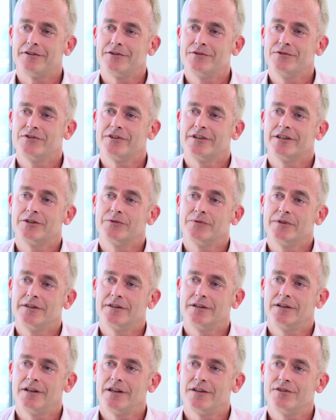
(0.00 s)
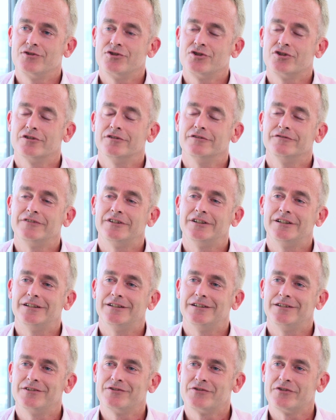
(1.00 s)
those are going to eat the lunch of
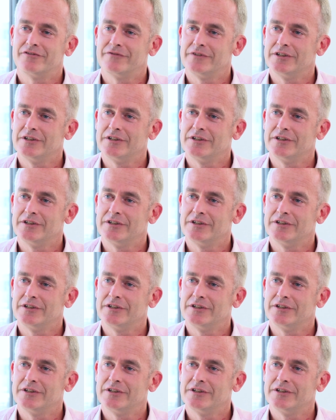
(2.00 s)
a sort